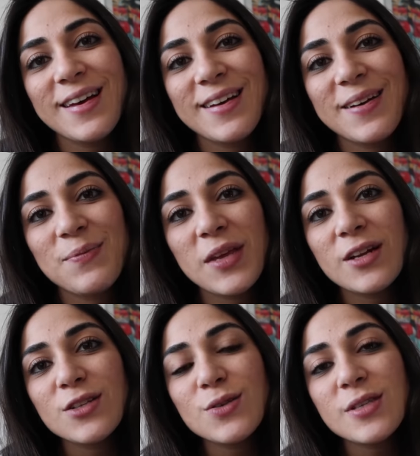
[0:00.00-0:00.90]
Um,
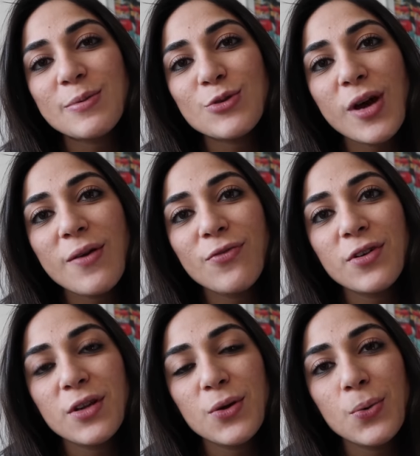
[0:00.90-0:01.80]
and also subscribe
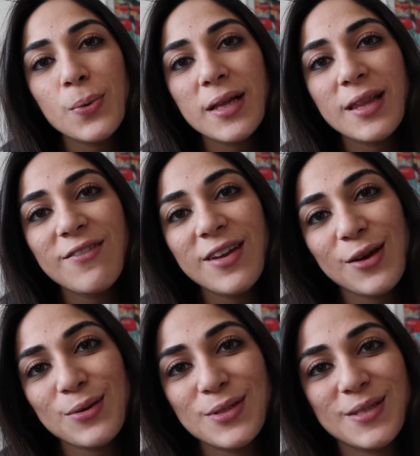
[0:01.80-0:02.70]
for new weekly
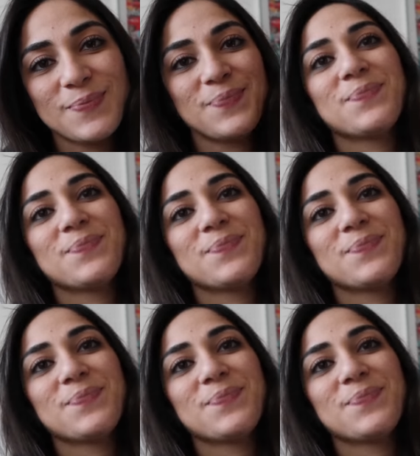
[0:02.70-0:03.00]
videos.